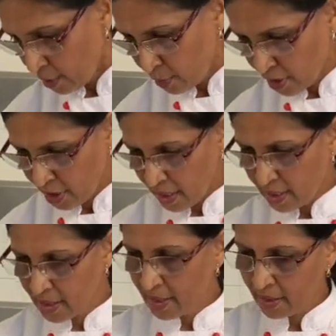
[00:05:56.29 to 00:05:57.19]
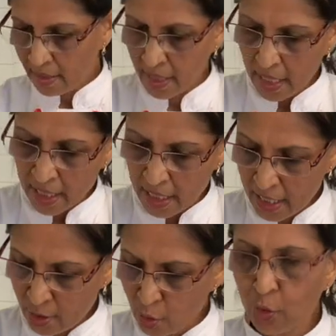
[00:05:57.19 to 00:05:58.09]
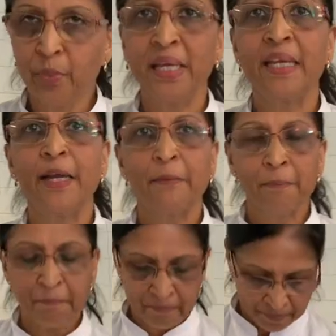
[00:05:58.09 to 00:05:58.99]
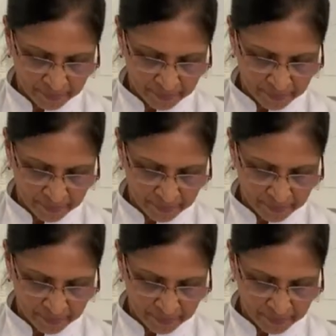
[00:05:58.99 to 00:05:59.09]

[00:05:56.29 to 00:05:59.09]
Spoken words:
and we change the heat to medium